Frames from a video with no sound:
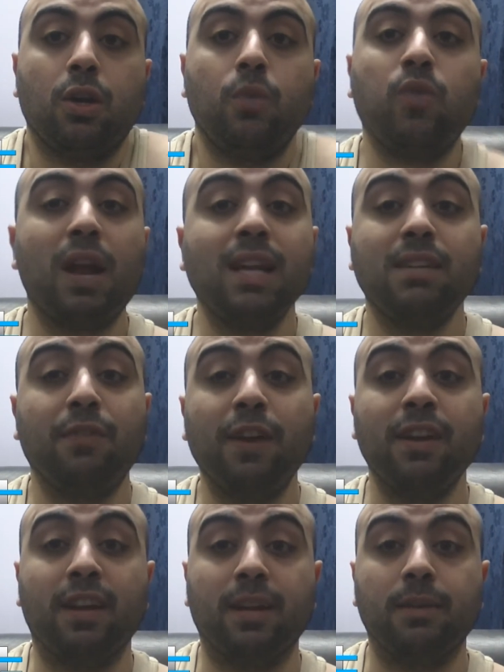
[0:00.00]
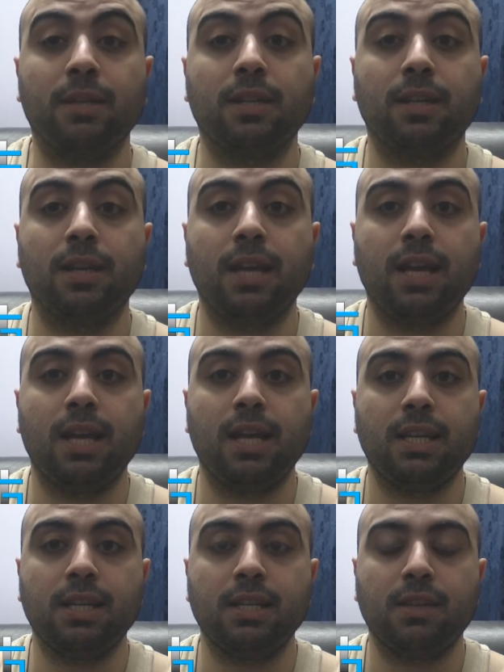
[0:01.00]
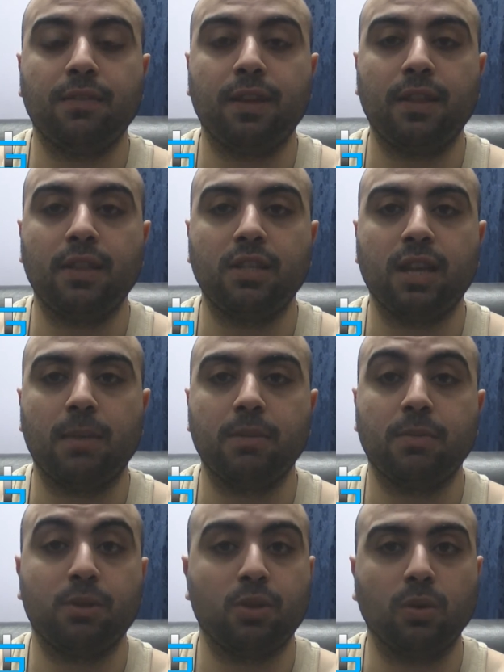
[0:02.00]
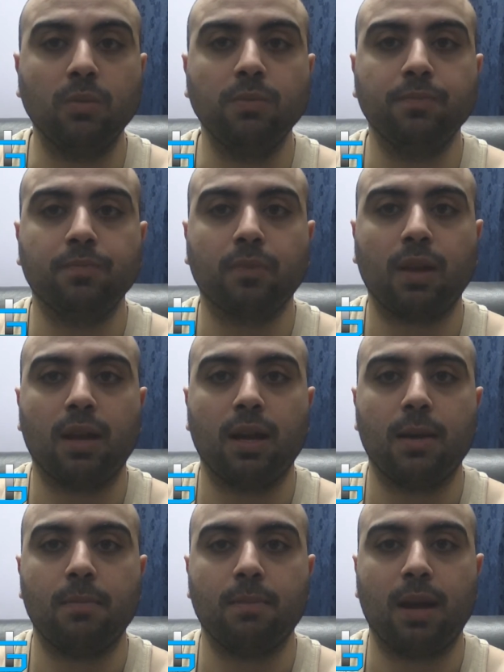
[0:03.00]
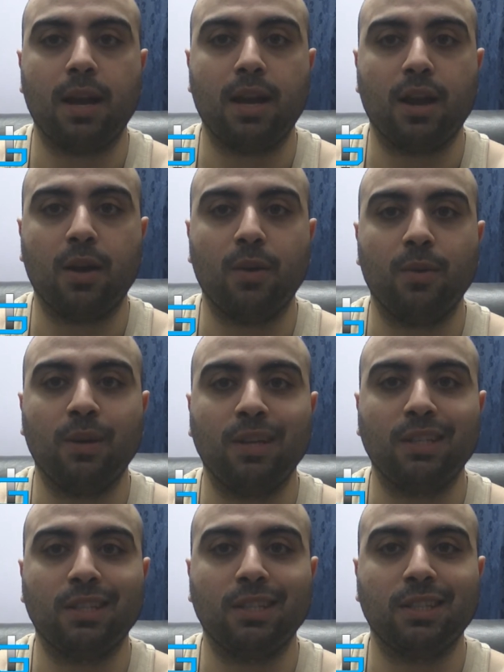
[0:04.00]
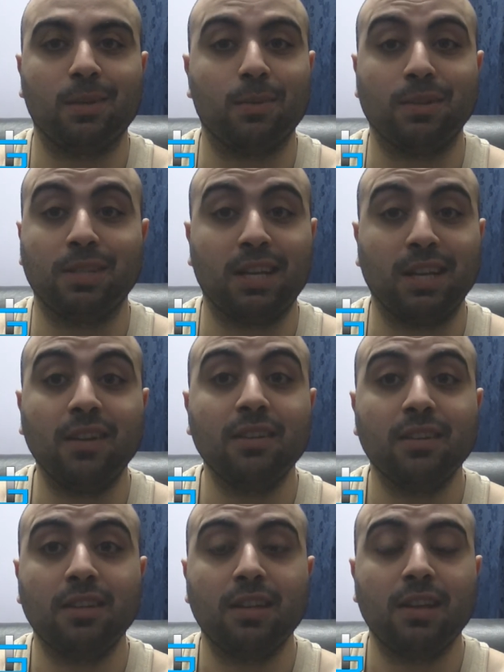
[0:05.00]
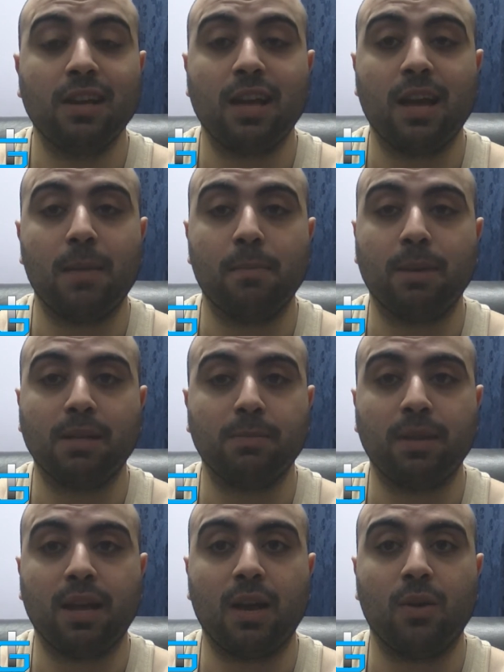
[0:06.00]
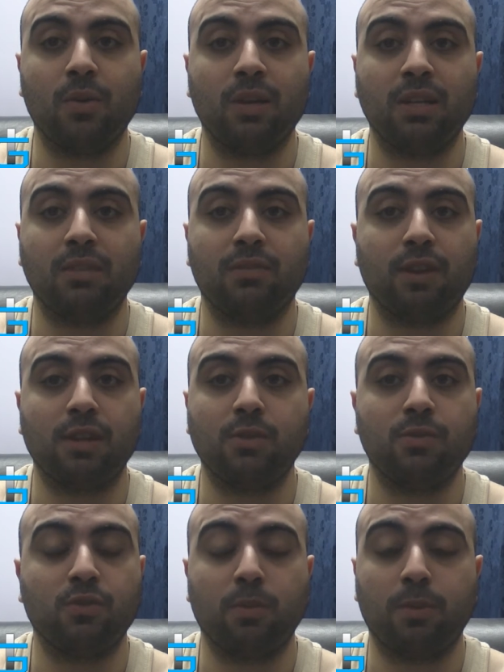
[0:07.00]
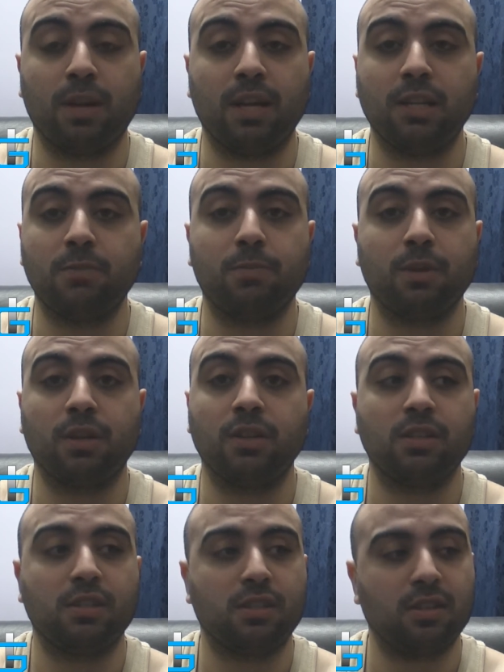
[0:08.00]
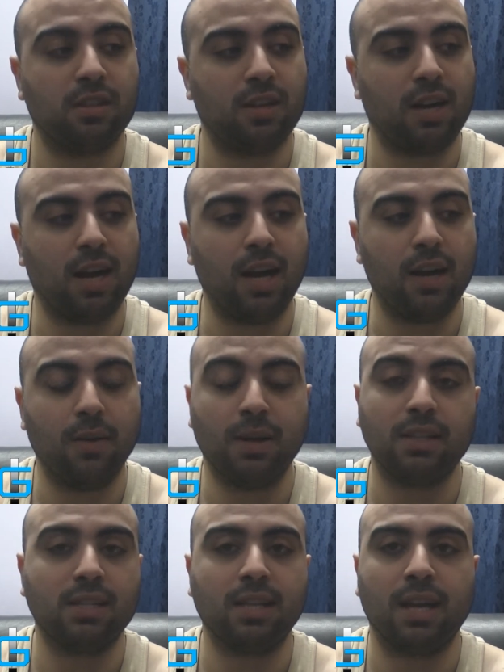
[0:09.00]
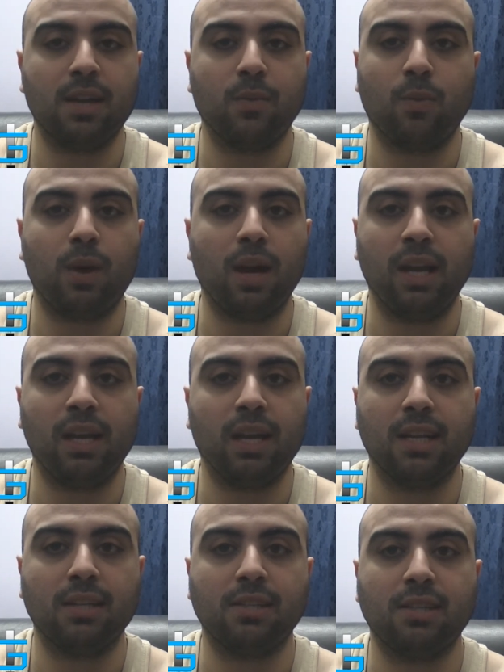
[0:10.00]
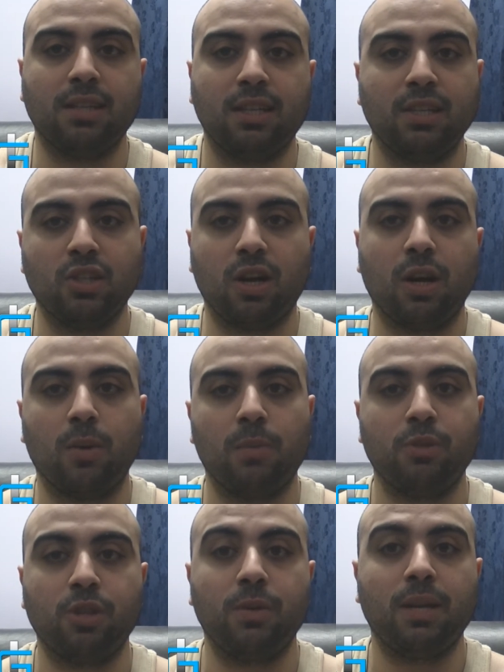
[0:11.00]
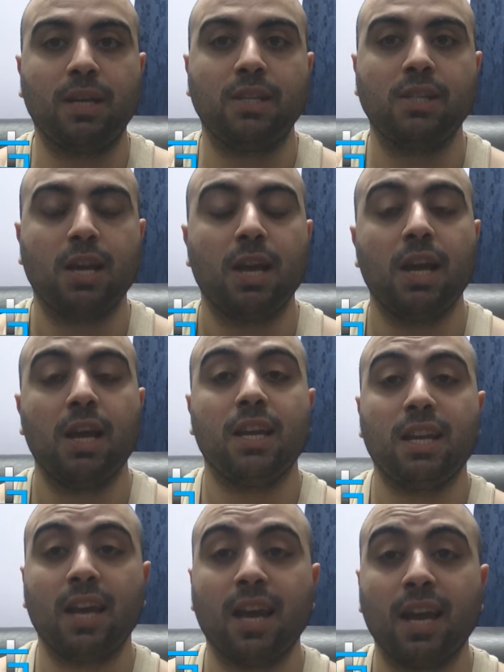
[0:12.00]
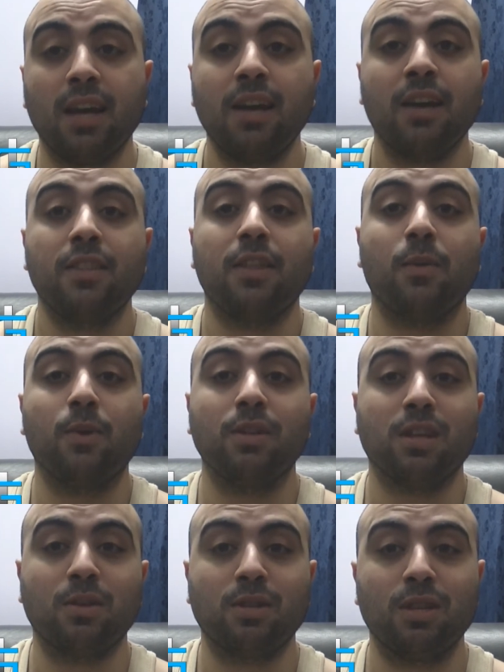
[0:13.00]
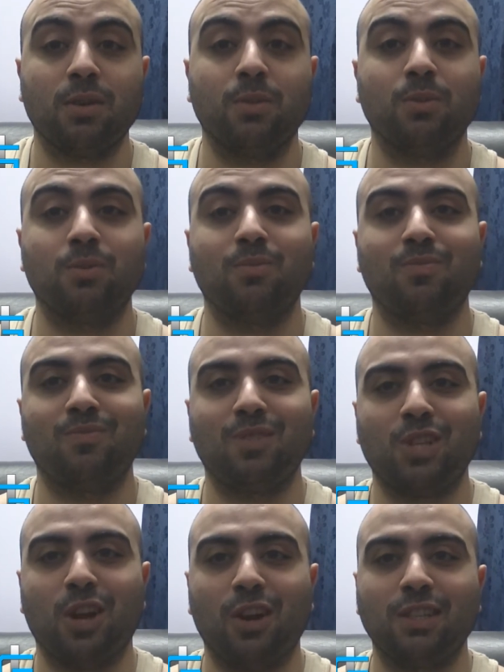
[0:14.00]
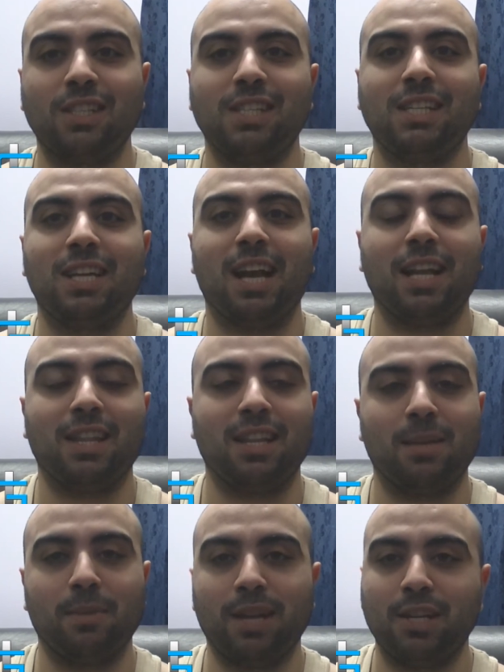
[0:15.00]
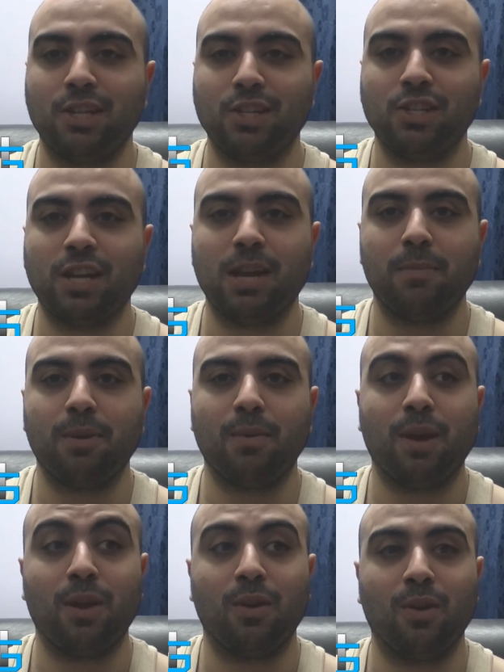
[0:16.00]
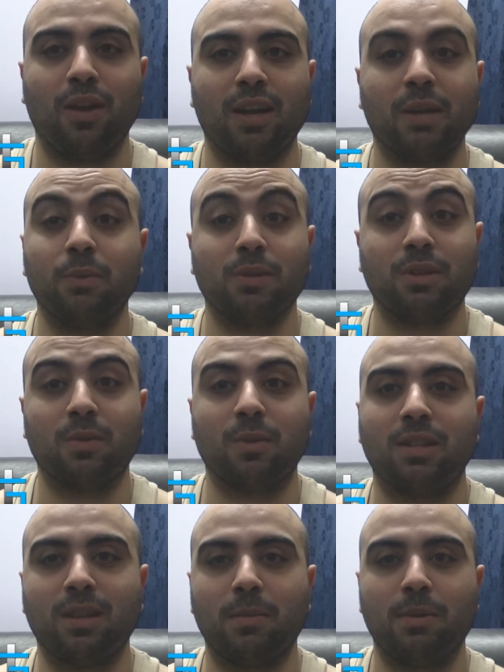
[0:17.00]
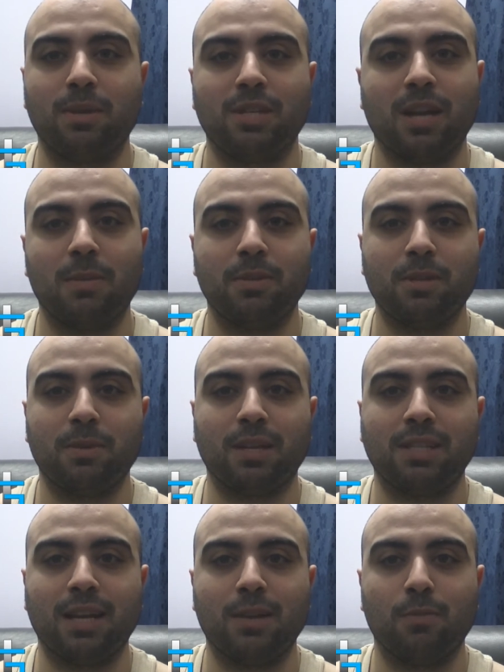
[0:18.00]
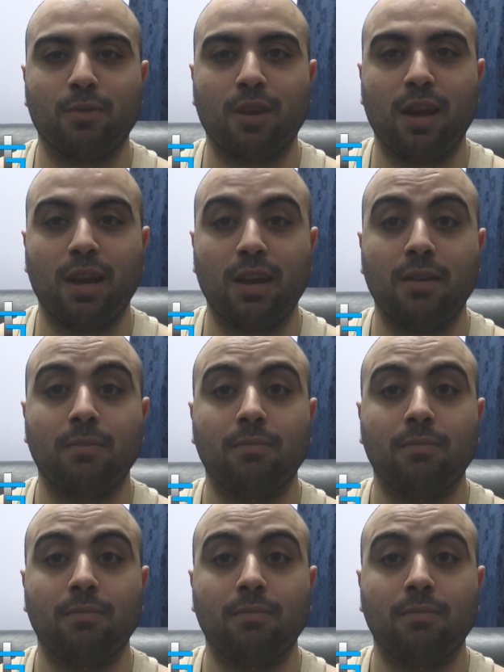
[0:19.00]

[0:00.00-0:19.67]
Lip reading: who rarely defended it. He didn't defend the championship at all. I know he's in someone's ear. It must be that, or he's friends with Triple H, because I don't understand why he gets these title opportunities. Yeah, there was those little chances he had in the Elimination Chamber where it looked like he was going to win the WWE Championship against Daniel Bryan.